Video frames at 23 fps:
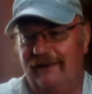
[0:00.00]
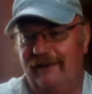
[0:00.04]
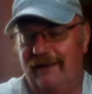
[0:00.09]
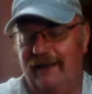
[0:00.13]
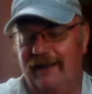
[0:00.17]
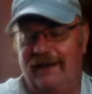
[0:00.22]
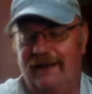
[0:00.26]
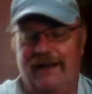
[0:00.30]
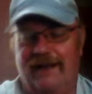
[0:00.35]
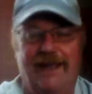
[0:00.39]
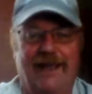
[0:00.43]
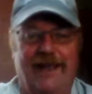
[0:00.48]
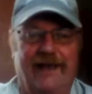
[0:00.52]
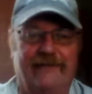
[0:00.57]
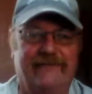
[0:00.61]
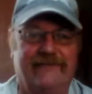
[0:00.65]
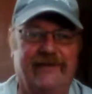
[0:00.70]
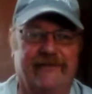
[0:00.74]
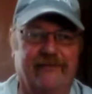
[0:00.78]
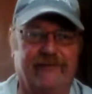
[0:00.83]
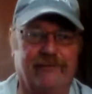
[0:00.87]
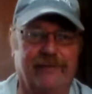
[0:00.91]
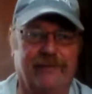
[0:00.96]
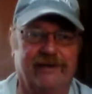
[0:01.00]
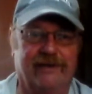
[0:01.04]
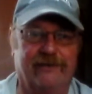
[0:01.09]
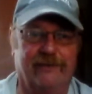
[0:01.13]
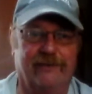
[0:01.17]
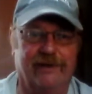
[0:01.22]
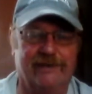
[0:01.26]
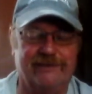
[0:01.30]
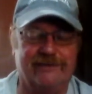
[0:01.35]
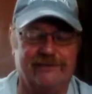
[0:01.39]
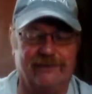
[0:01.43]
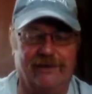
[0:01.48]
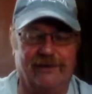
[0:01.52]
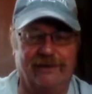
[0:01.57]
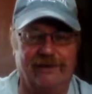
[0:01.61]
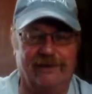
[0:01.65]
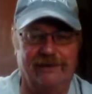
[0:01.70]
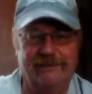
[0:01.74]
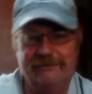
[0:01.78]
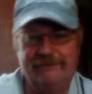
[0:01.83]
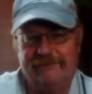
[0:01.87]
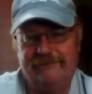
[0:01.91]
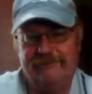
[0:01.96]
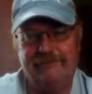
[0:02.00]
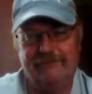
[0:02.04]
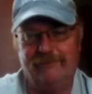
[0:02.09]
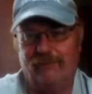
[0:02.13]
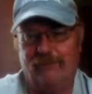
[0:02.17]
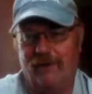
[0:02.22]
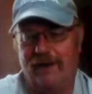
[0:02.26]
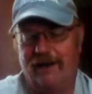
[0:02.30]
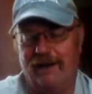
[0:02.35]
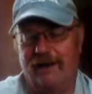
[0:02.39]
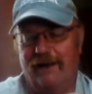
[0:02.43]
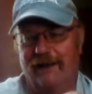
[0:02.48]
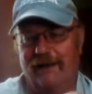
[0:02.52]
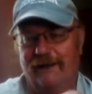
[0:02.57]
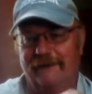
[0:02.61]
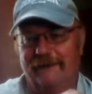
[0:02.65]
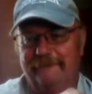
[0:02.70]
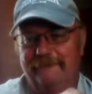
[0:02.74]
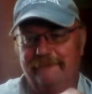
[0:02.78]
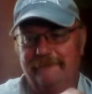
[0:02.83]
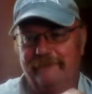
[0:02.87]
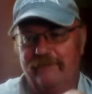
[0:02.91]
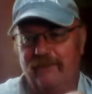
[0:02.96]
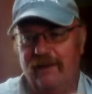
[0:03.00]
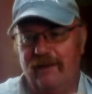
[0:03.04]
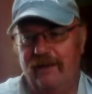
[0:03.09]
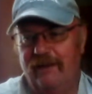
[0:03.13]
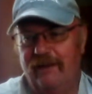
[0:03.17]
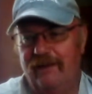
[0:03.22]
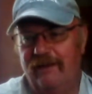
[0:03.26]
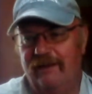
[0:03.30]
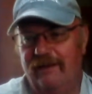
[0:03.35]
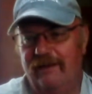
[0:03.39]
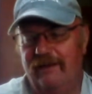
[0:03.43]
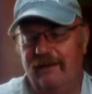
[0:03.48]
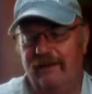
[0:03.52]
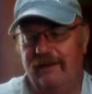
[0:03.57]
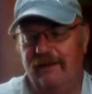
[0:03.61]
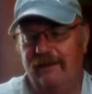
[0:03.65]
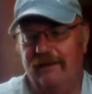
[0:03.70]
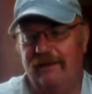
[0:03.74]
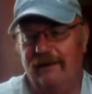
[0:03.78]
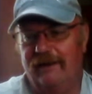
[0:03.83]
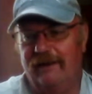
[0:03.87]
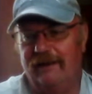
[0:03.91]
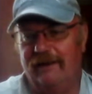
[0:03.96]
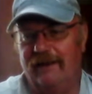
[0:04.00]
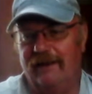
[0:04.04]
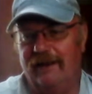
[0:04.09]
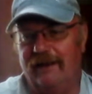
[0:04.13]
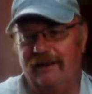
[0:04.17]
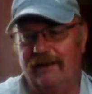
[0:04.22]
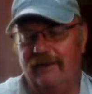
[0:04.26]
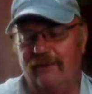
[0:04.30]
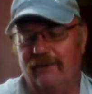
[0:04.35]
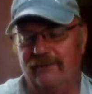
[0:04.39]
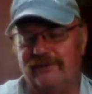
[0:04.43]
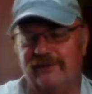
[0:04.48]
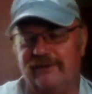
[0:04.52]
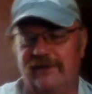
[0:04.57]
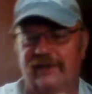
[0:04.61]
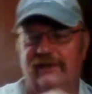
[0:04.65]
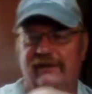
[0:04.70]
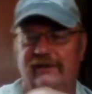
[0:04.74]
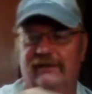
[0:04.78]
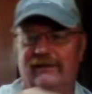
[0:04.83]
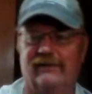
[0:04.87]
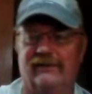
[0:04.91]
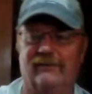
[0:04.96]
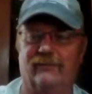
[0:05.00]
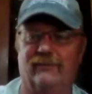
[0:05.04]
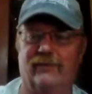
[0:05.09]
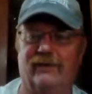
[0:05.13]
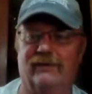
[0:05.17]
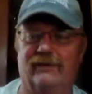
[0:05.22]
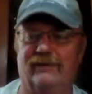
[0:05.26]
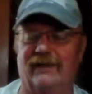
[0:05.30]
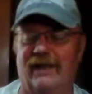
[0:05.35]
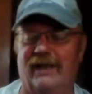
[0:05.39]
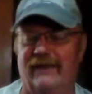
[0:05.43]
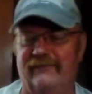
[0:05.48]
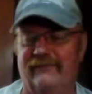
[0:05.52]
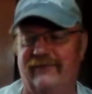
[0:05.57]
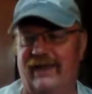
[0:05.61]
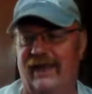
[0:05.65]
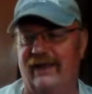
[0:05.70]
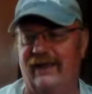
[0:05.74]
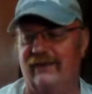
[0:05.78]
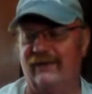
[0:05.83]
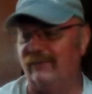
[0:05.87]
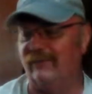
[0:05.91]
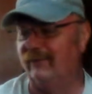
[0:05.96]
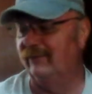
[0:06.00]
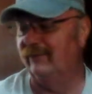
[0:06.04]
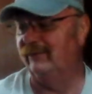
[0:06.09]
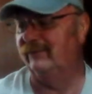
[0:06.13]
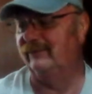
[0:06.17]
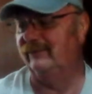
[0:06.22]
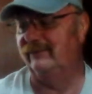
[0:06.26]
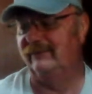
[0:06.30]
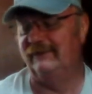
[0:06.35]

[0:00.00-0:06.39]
And hey, I've never been to Australia. Why not? I can go see a real live kangaroo.